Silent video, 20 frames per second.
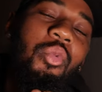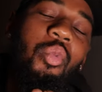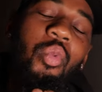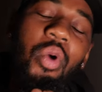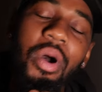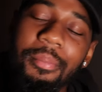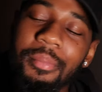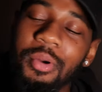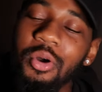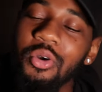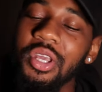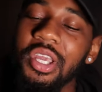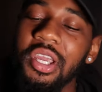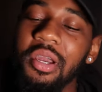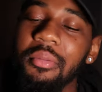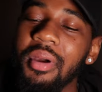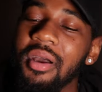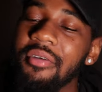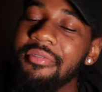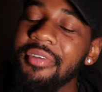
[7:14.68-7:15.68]
One more
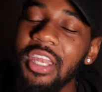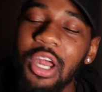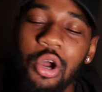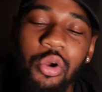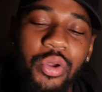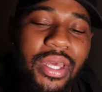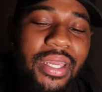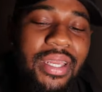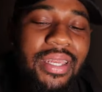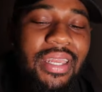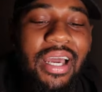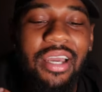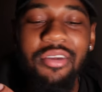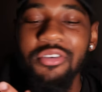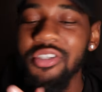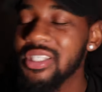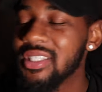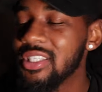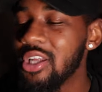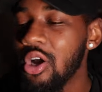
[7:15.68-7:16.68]
year, bro. If you don't get it done,
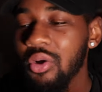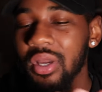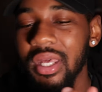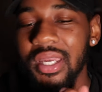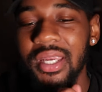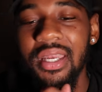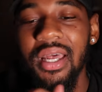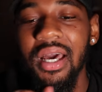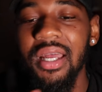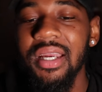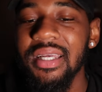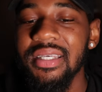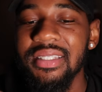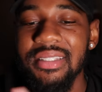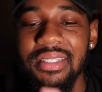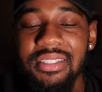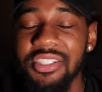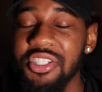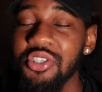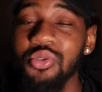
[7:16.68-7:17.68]
you just don't get it done.
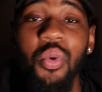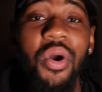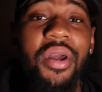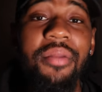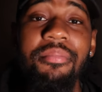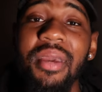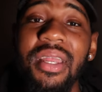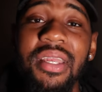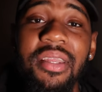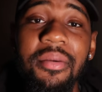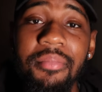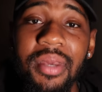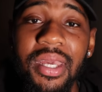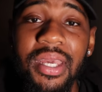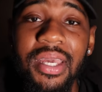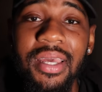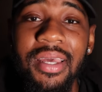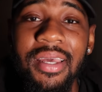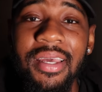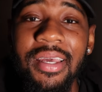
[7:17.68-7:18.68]
It just wasn't meant to
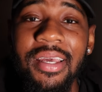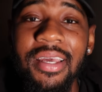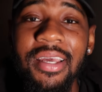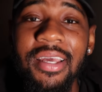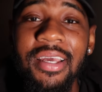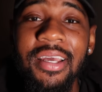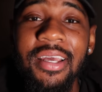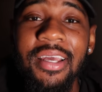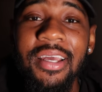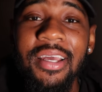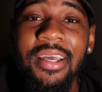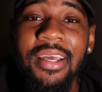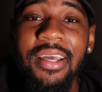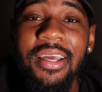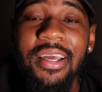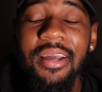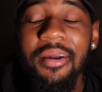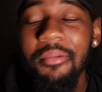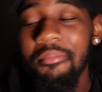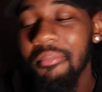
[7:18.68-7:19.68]
be.
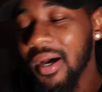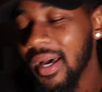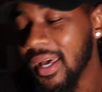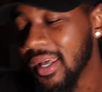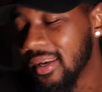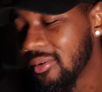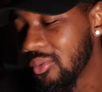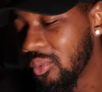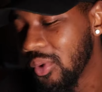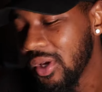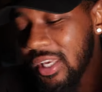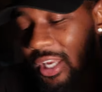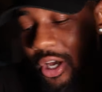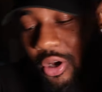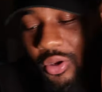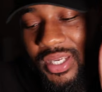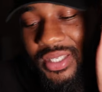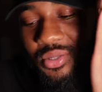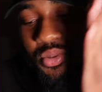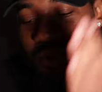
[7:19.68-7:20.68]
But we
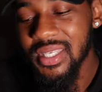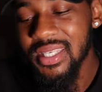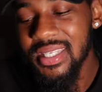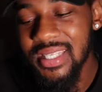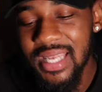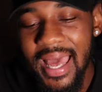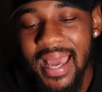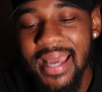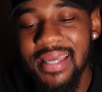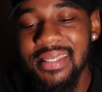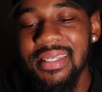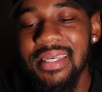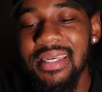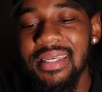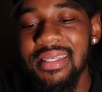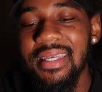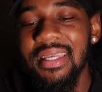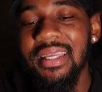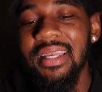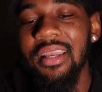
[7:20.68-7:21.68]
know this was his last
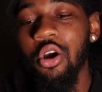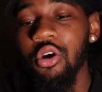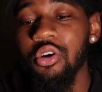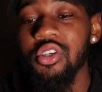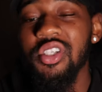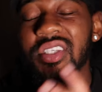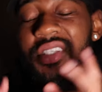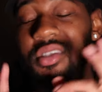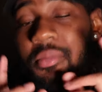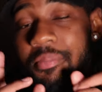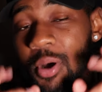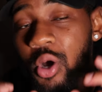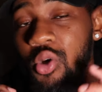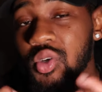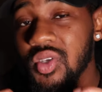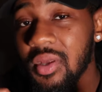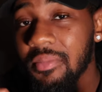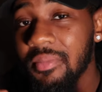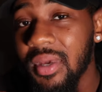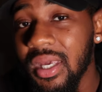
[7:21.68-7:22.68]
season, or
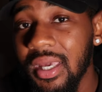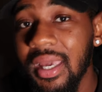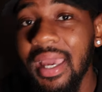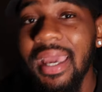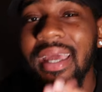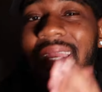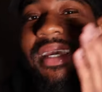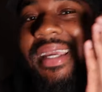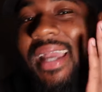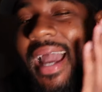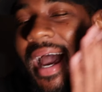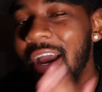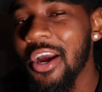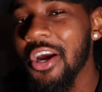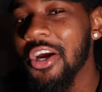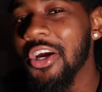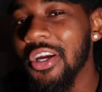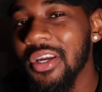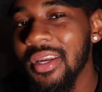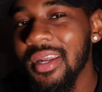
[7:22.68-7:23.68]
supposed to be, and he got
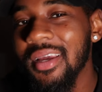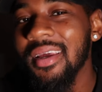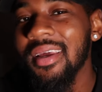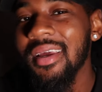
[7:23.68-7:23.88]
hurt.